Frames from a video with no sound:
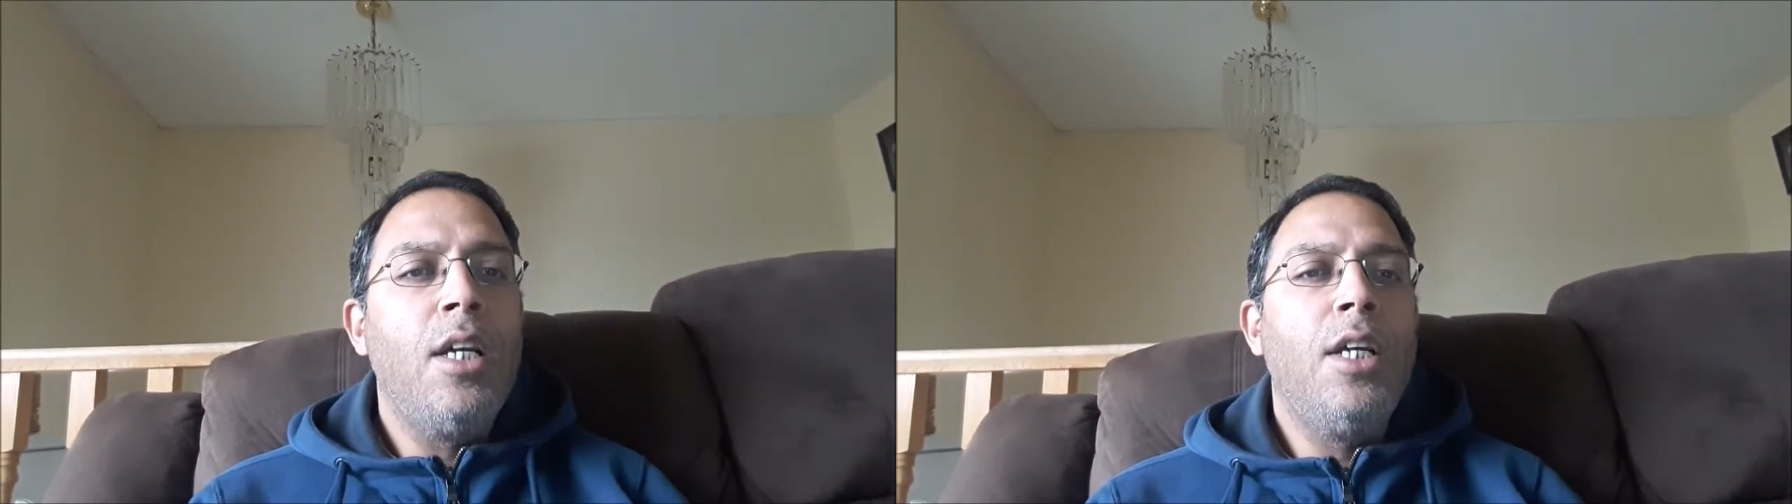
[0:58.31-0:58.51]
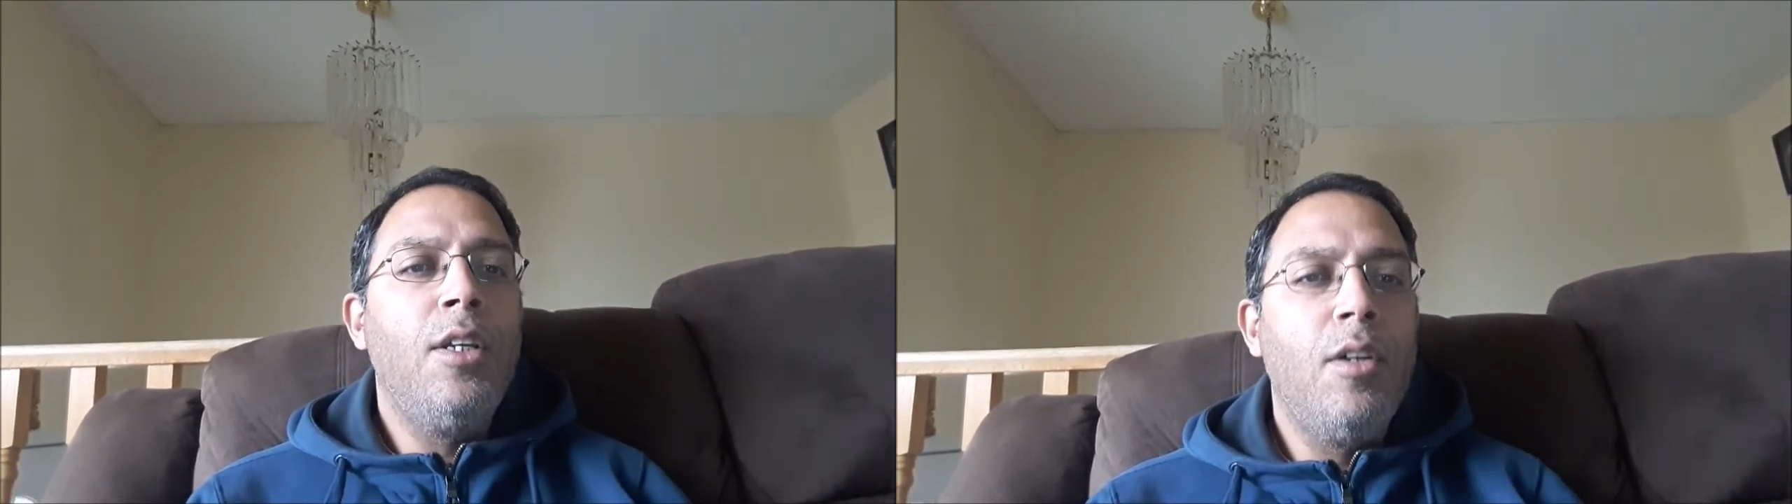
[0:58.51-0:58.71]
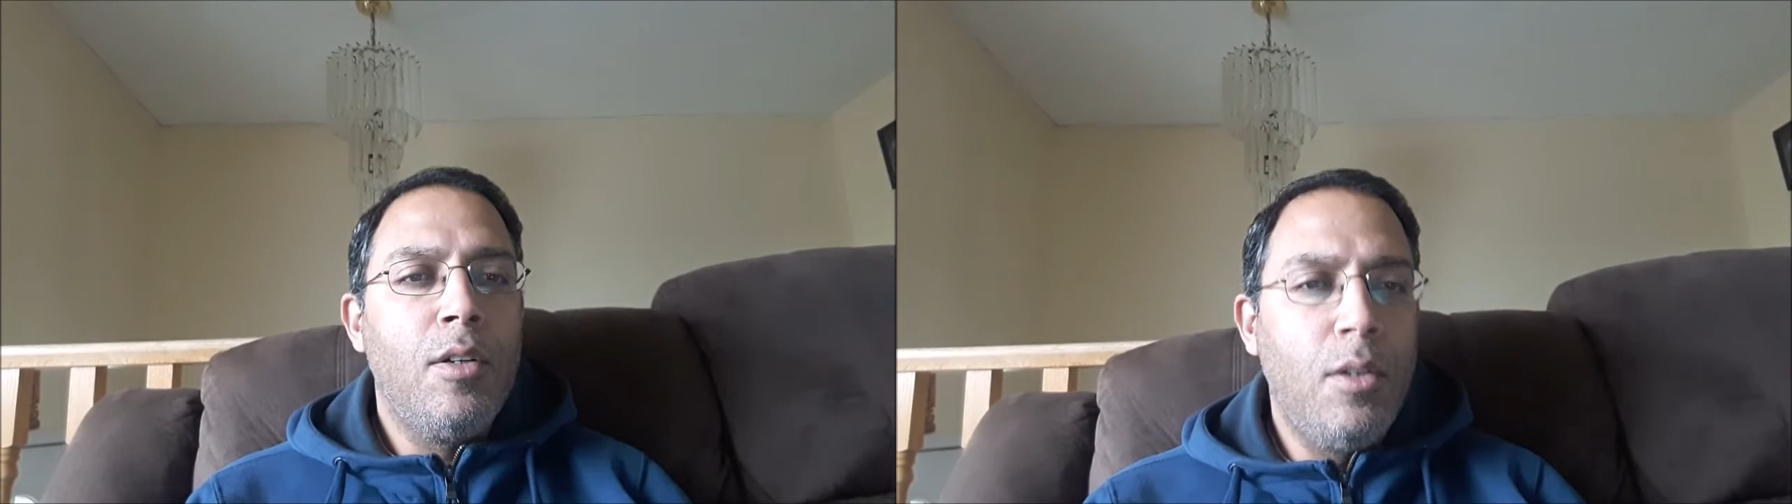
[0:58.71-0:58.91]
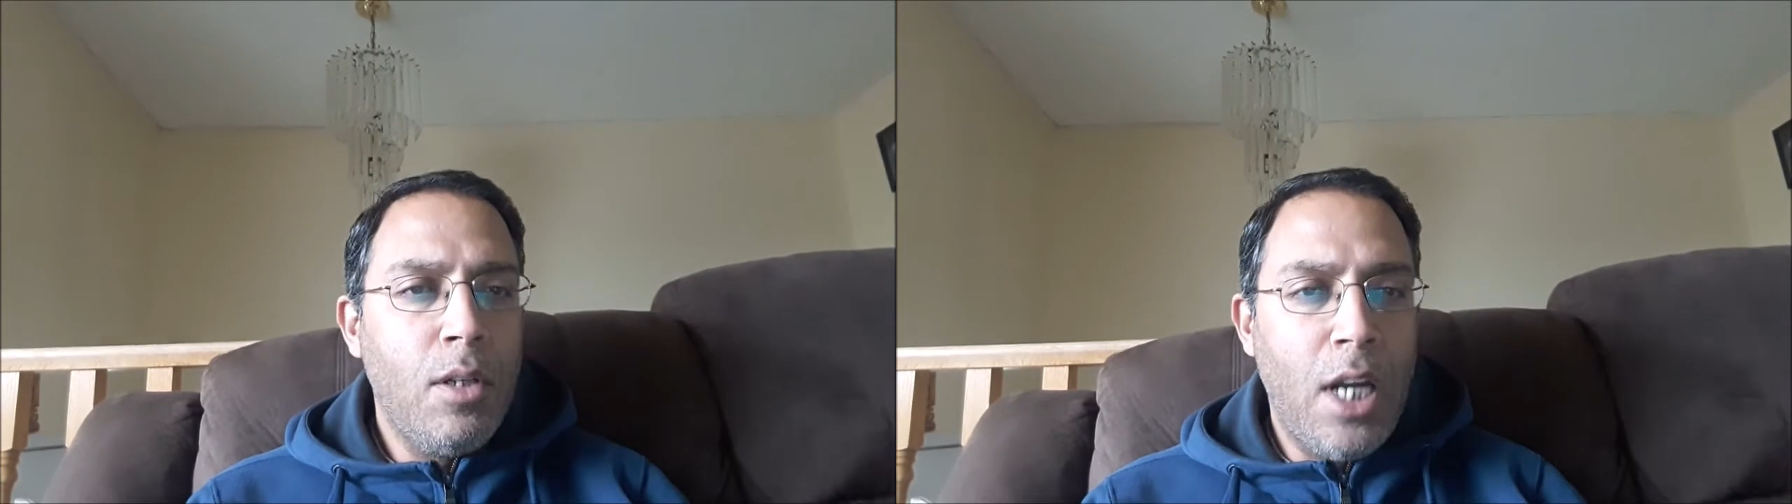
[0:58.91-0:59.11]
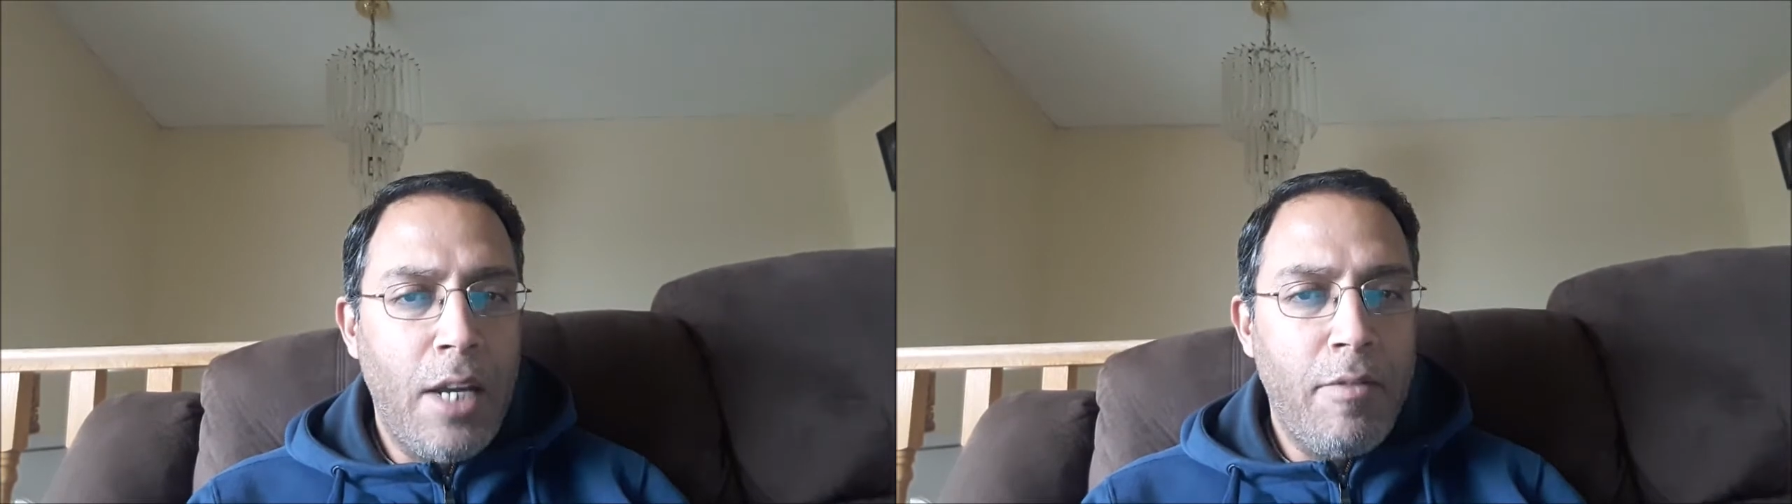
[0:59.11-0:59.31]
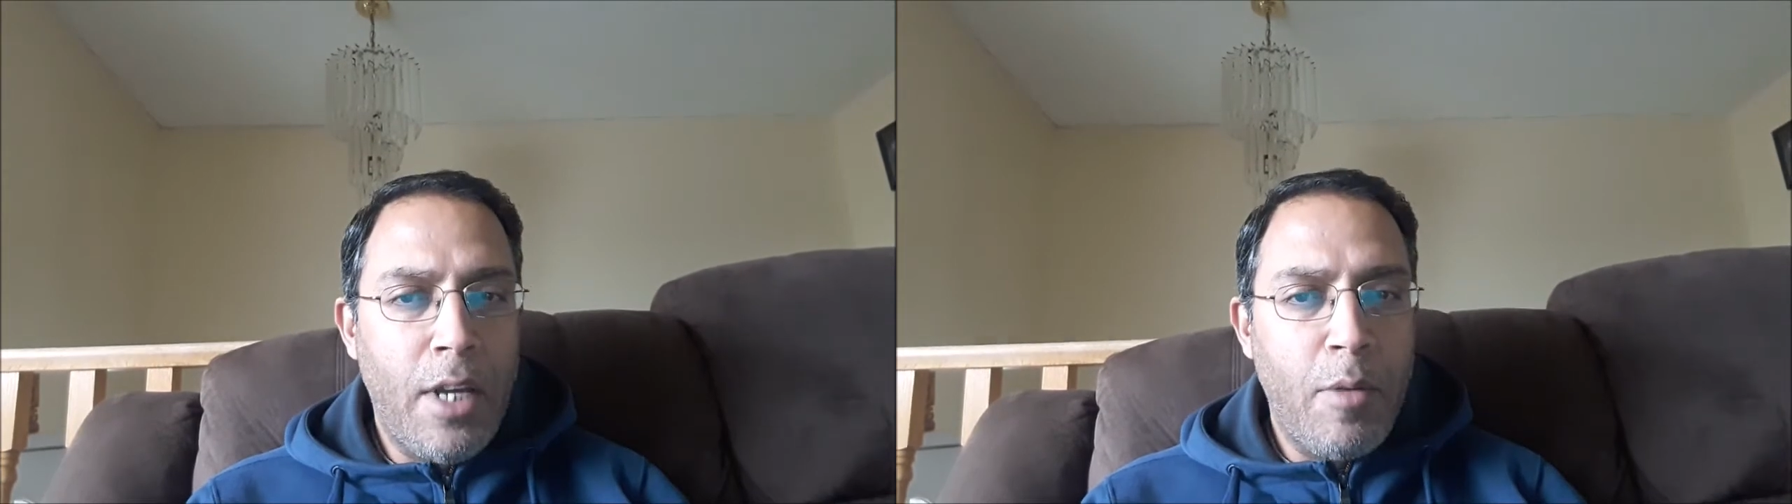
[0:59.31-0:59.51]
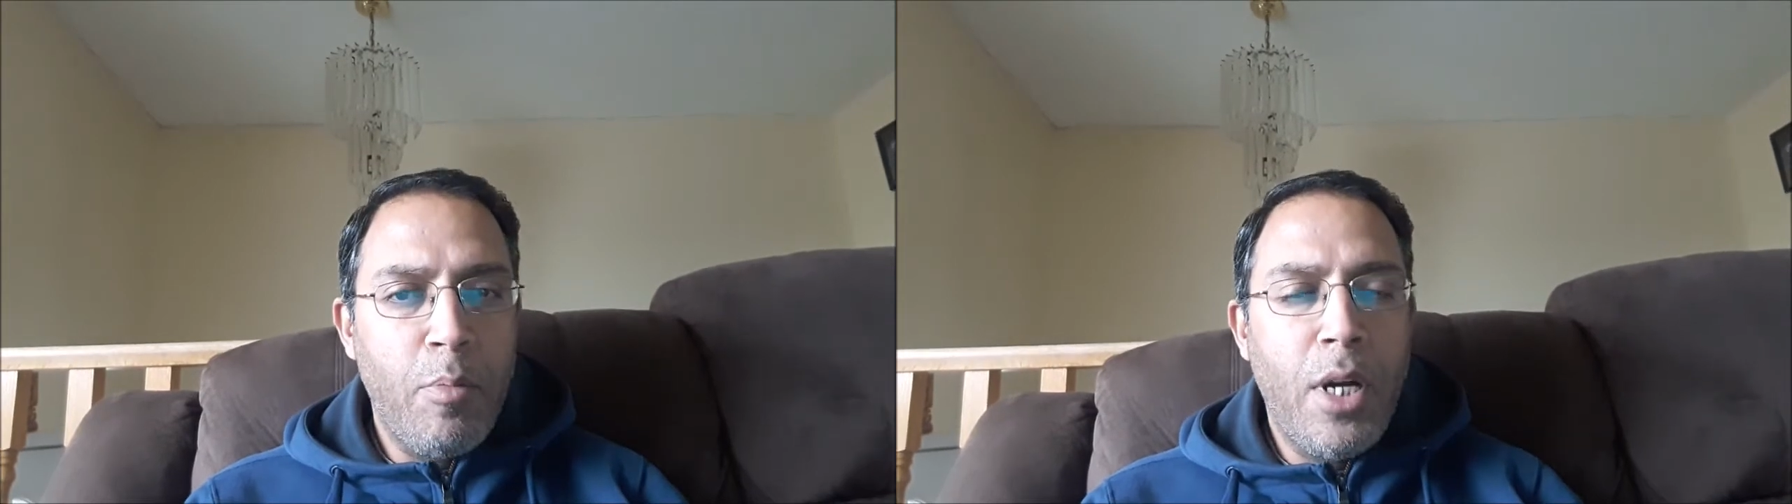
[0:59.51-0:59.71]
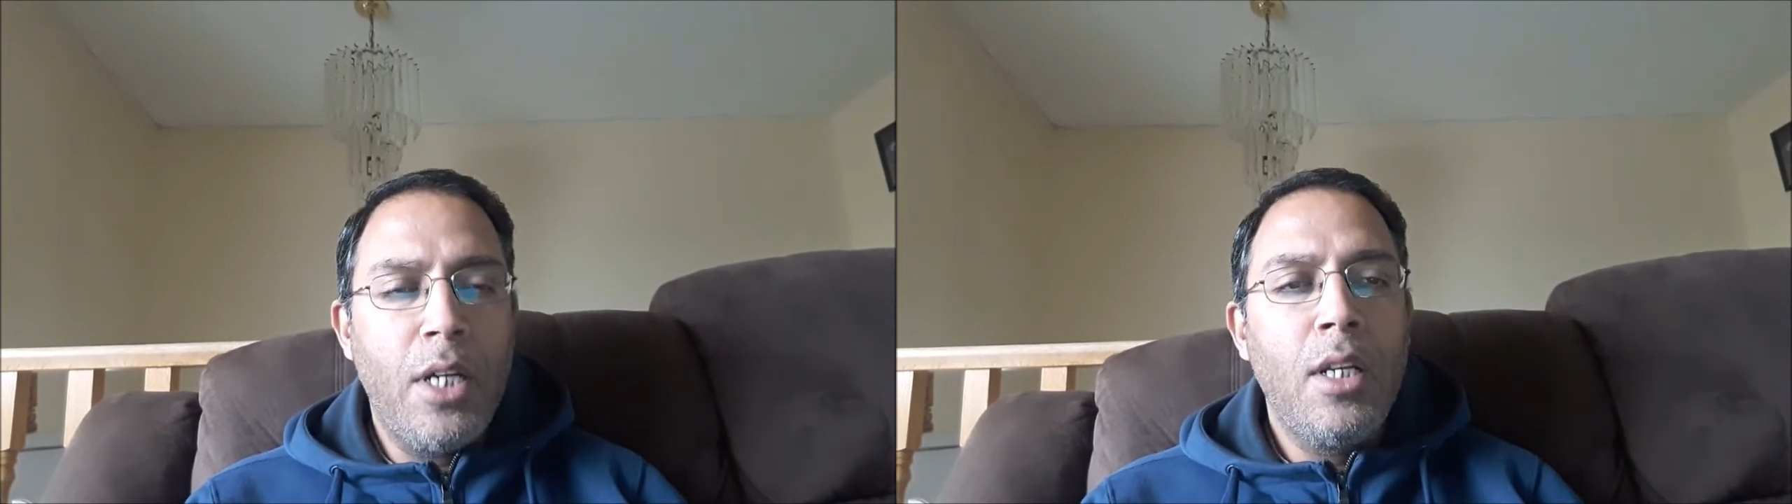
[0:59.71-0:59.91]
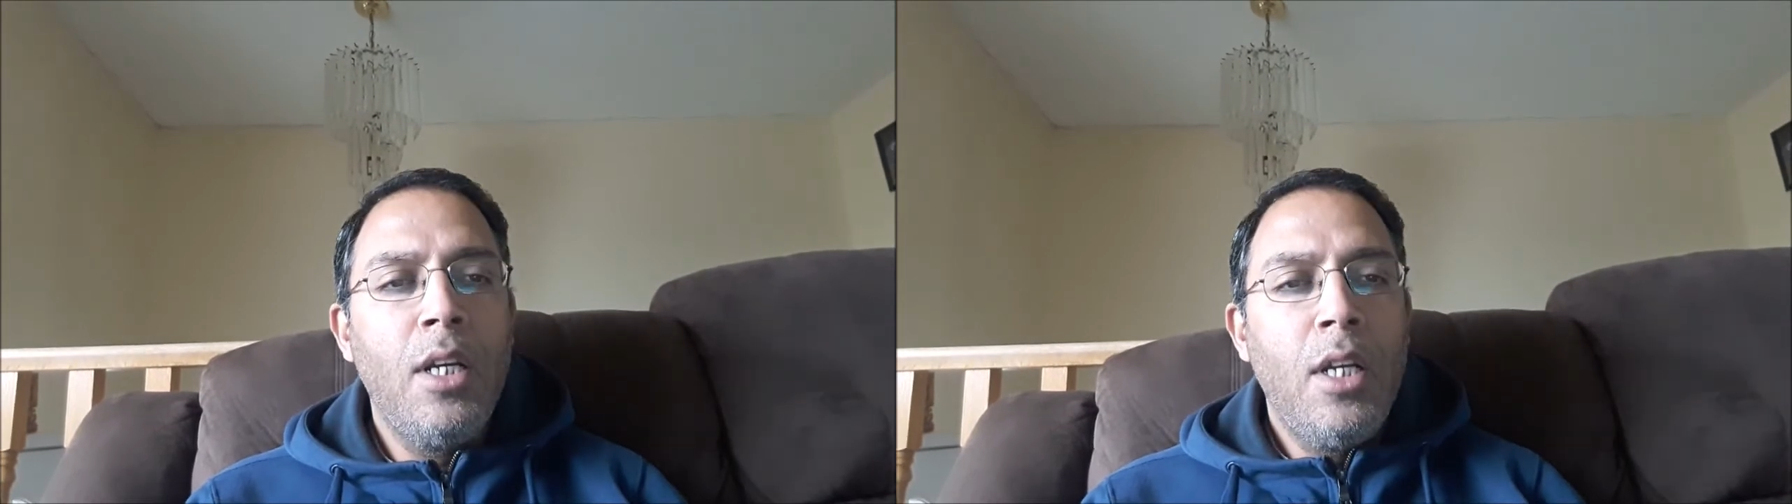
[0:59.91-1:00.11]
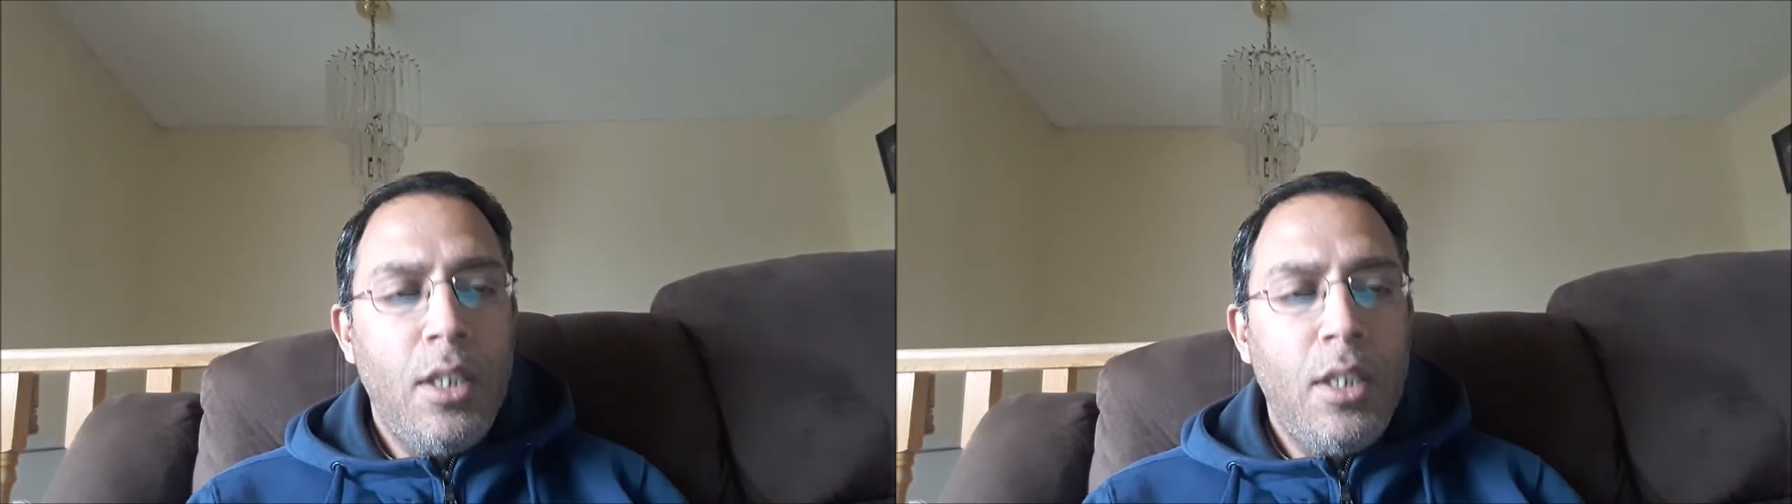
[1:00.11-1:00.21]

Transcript: in your whole lifetime, but